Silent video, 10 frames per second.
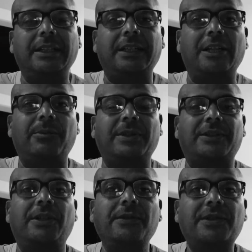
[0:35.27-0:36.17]
You know, but
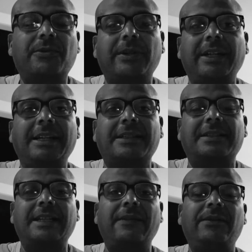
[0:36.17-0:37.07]
two screens is
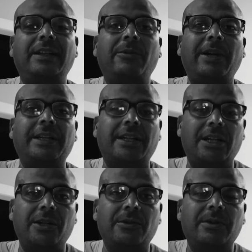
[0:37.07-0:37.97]
definitely a way to
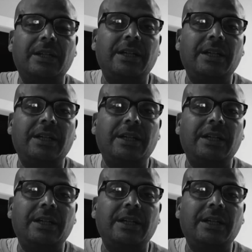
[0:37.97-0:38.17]
go